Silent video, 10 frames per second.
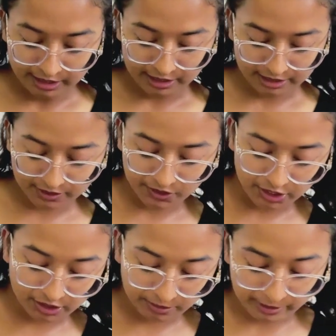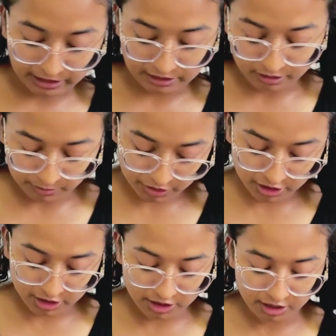Is there a Nepali
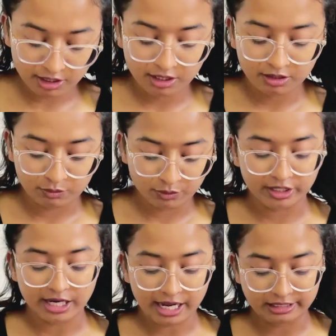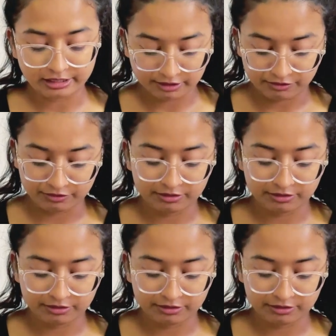community where I live?